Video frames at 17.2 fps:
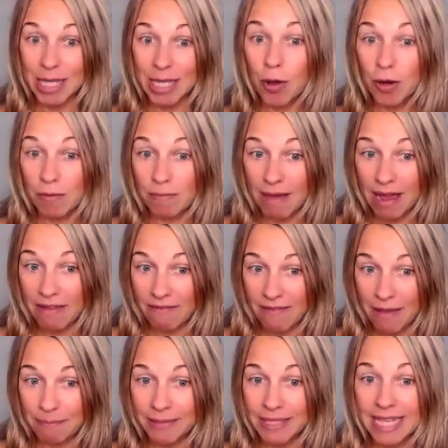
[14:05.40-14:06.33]
on my
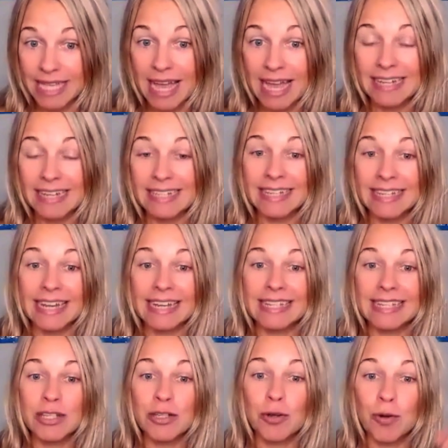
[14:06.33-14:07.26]
website
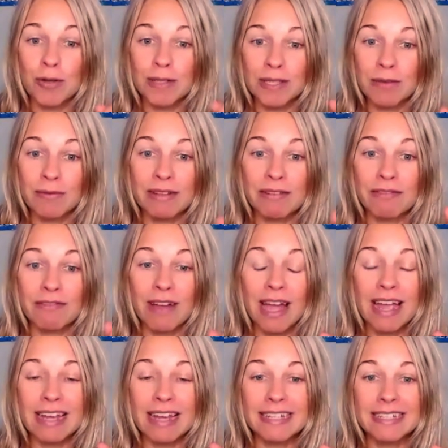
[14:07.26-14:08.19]
that you also will
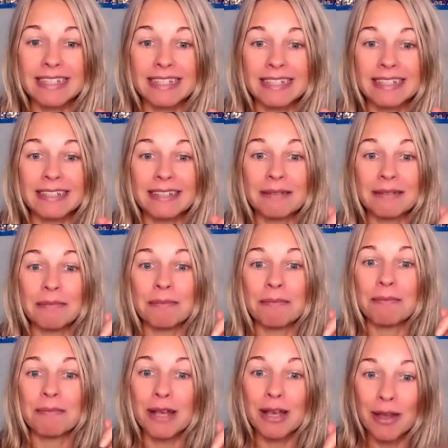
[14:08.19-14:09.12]
find
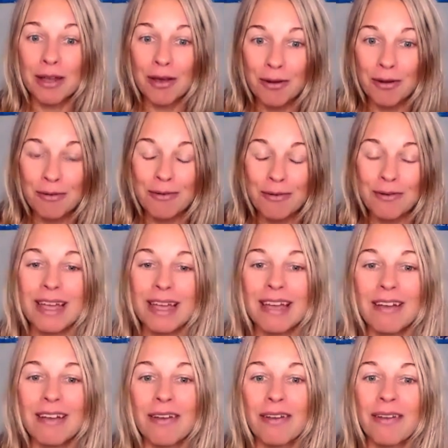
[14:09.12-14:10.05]
below
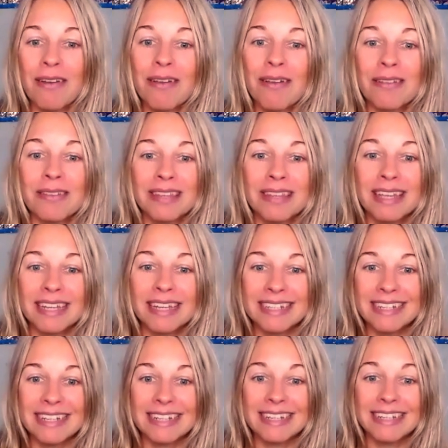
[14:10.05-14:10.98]
on
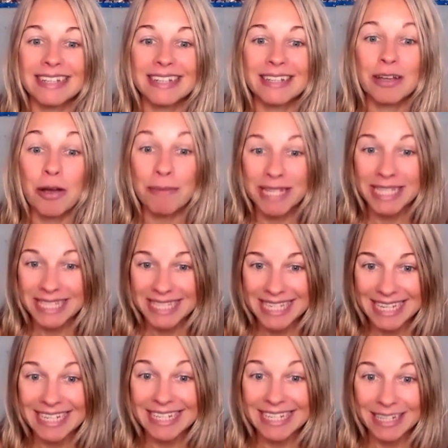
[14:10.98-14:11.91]
the comments,
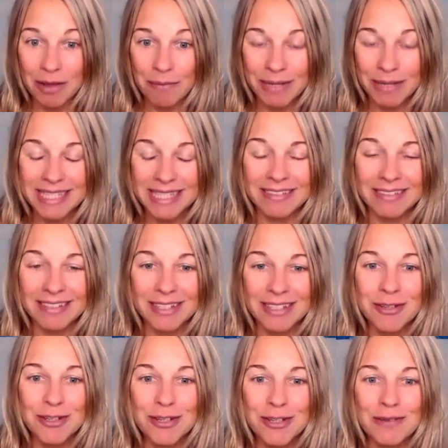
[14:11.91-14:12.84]
in the comments on the
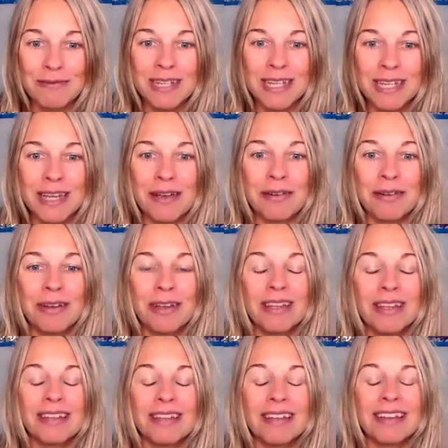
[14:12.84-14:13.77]
YouTube video.
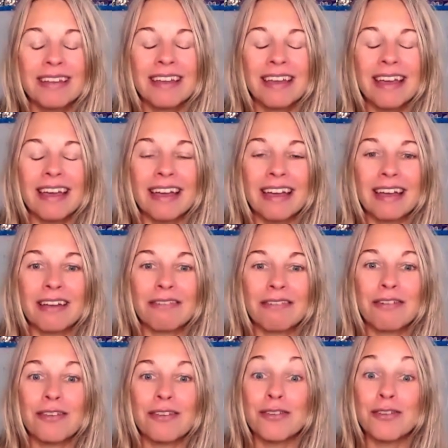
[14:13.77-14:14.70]

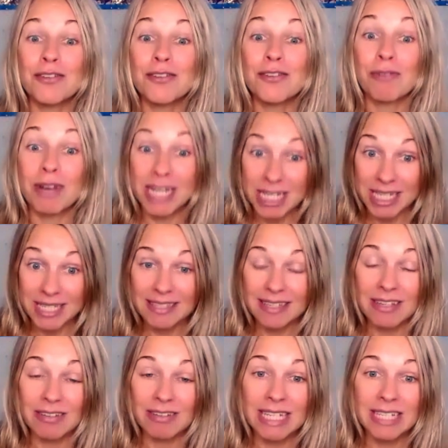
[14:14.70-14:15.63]
For you to
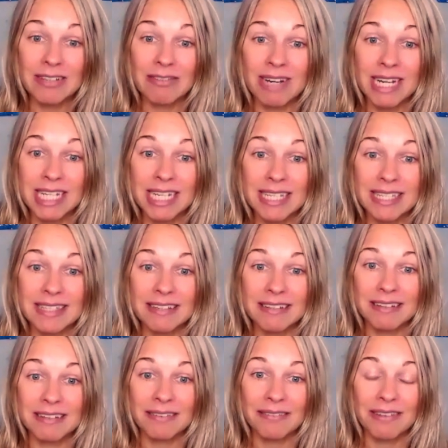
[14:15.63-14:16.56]
register, you need to
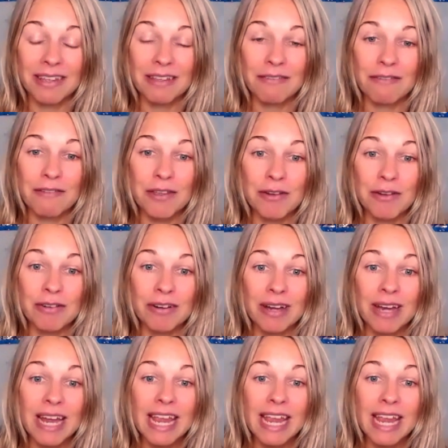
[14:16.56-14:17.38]
register with your